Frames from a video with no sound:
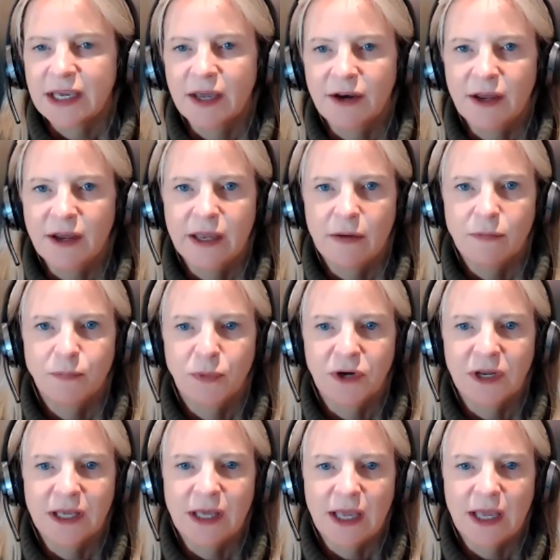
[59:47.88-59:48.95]
can I
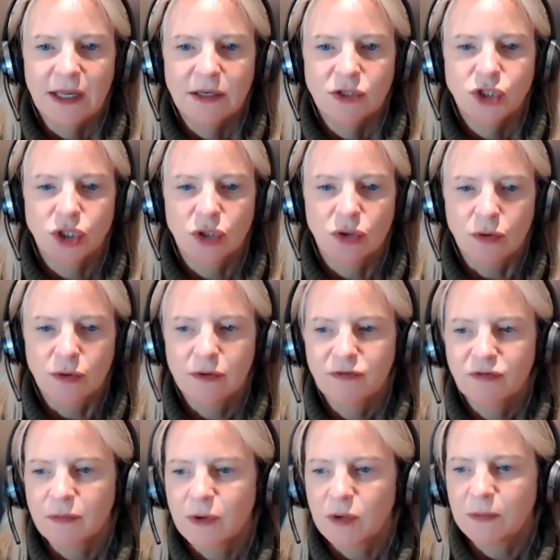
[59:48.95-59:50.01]
bring in John
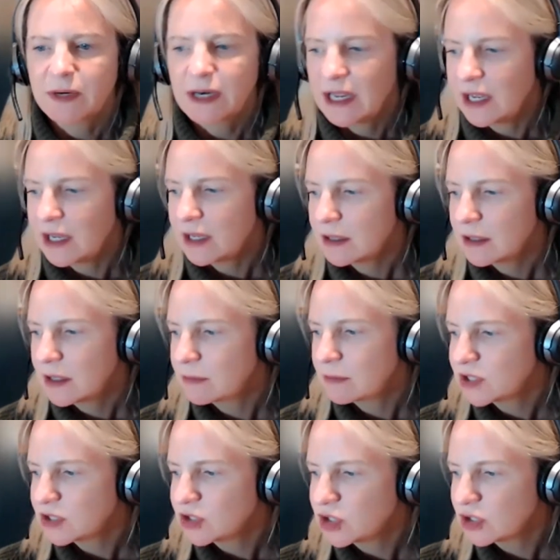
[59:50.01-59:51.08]
for a moment here?
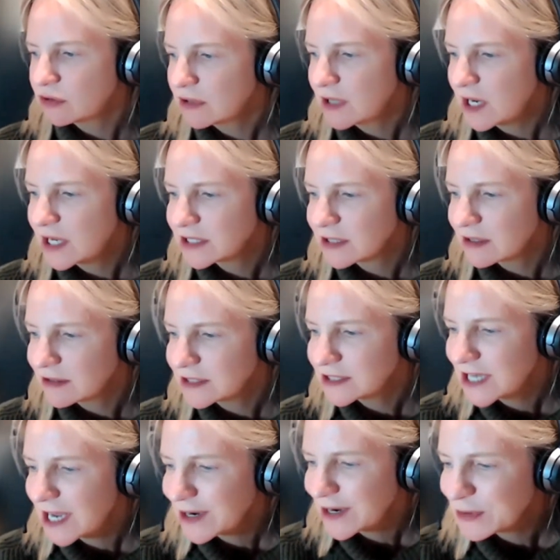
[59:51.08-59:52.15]
So John is our
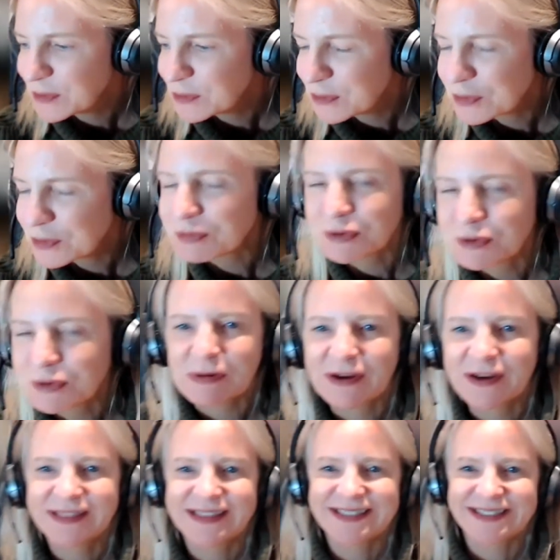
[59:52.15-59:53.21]
technical guru
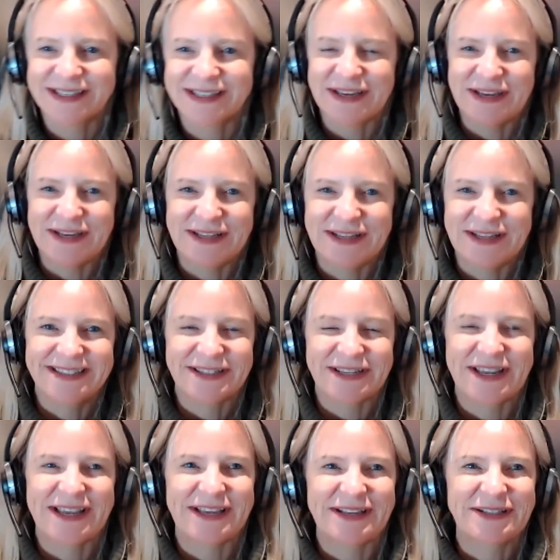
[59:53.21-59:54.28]
behind the scenes.
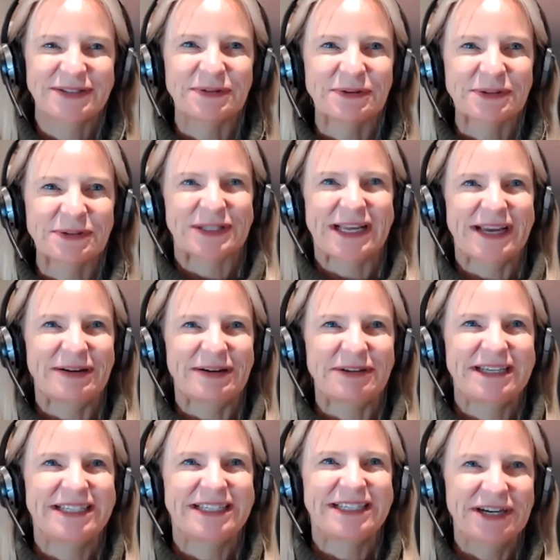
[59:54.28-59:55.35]
He sorts us out, he
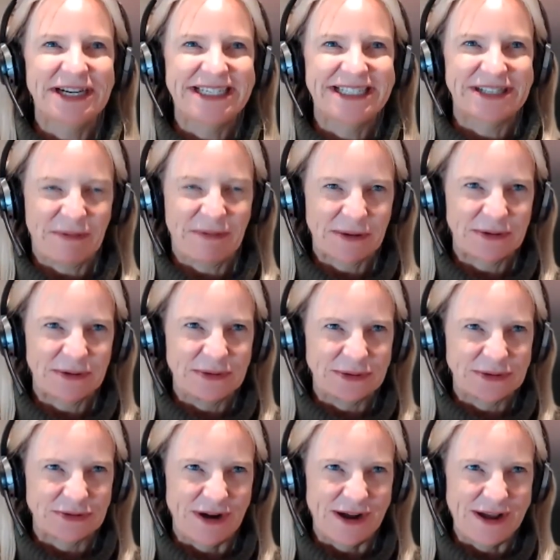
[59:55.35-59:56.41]
tidies up our Google
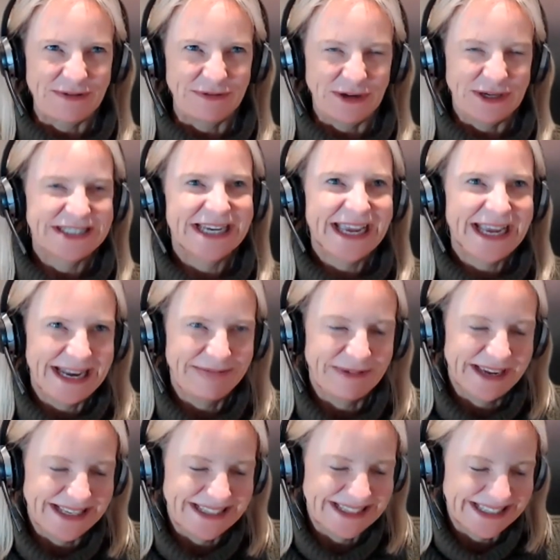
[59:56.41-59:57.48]
Drive on a daily
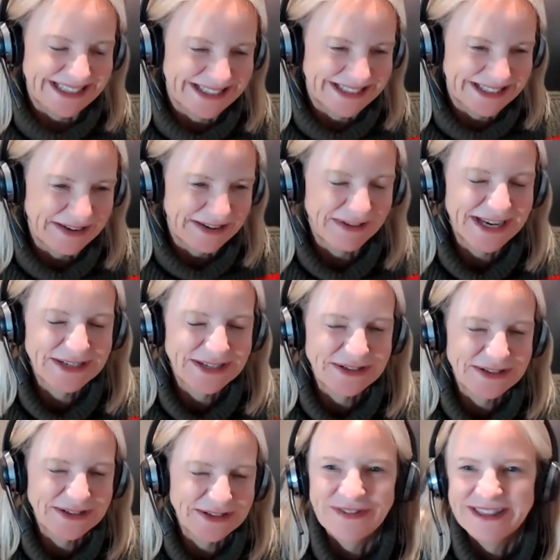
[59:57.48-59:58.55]
basis, and he makes sure
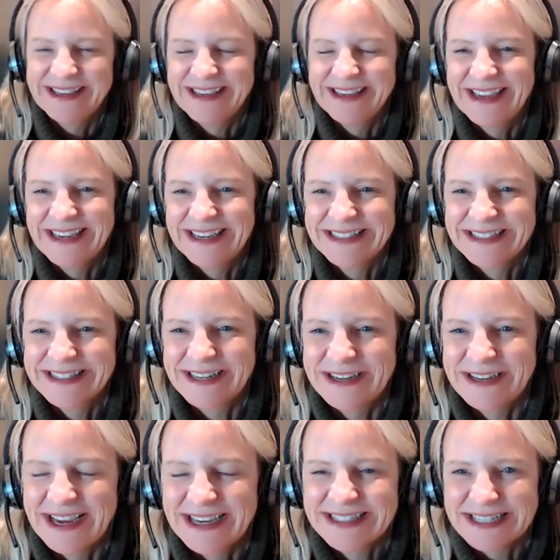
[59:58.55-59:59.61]
everything is
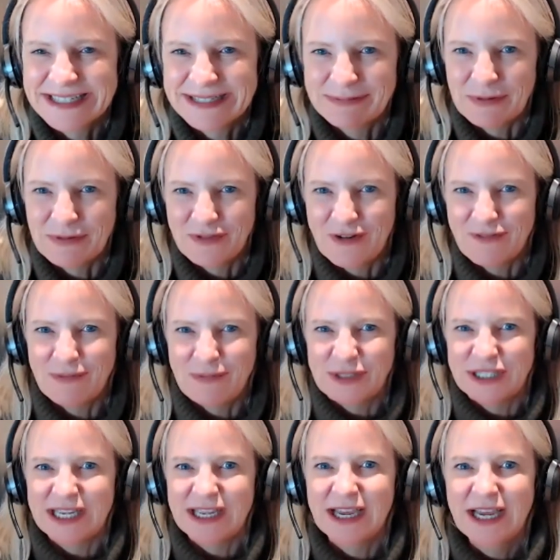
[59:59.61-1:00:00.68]
accessible for
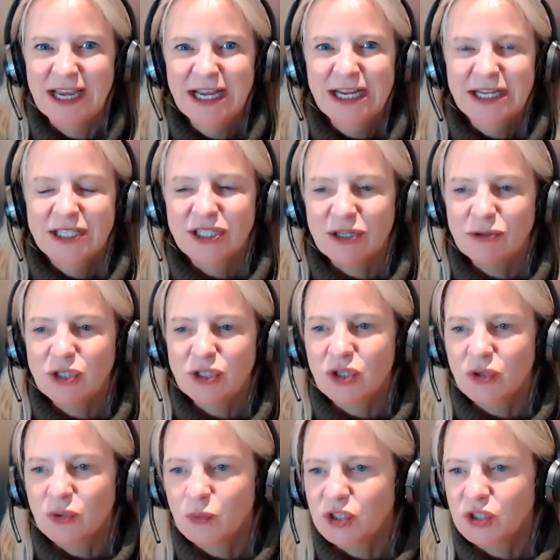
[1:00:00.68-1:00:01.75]
everybody. So
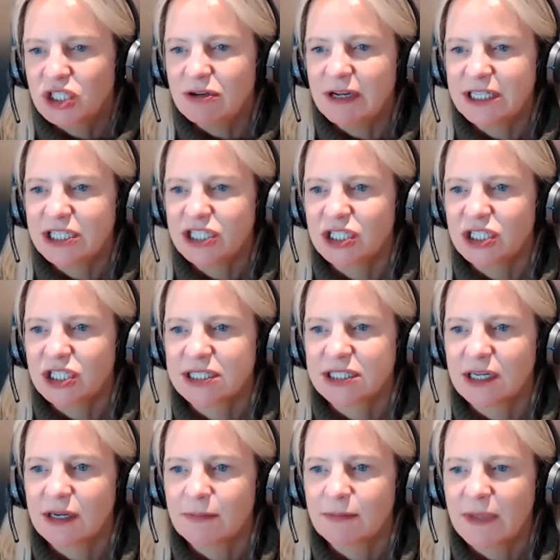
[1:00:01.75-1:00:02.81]
John, would you like to just
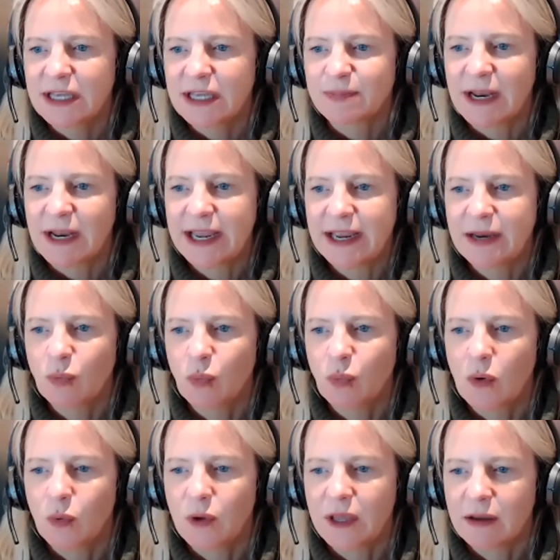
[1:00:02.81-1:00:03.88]
explain
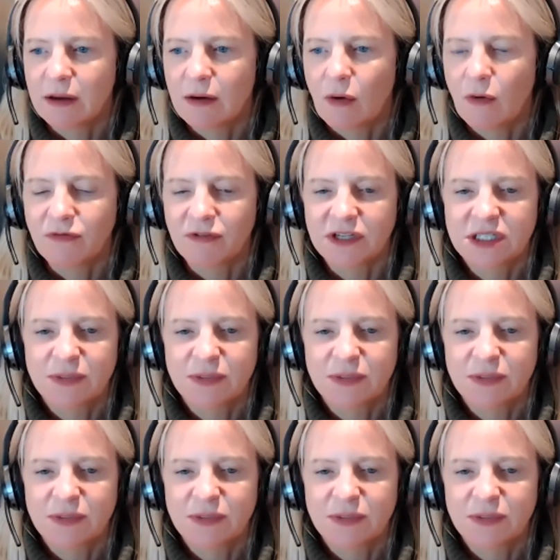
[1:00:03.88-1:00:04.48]
what we're offering to